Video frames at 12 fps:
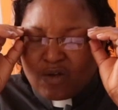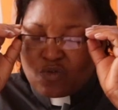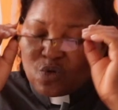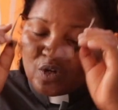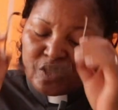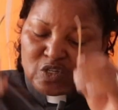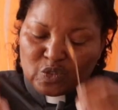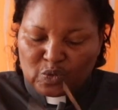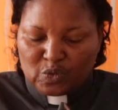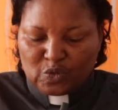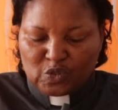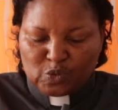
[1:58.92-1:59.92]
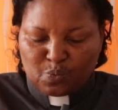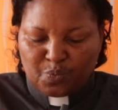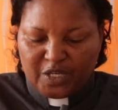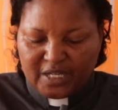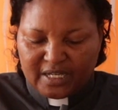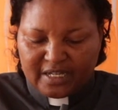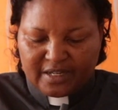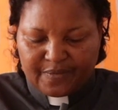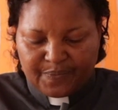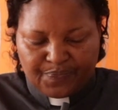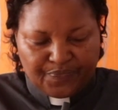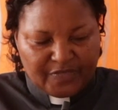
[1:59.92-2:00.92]
I would want to speak
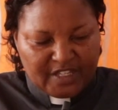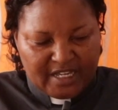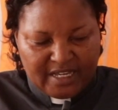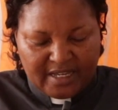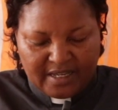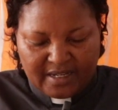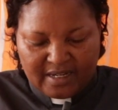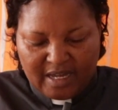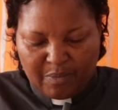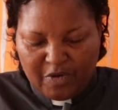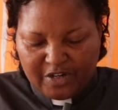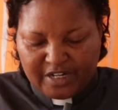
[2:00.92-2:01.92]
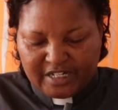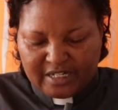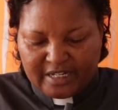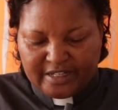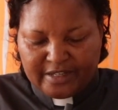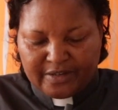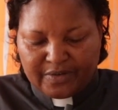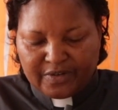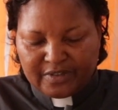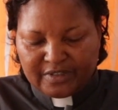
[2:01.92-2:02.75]
uh, elaborately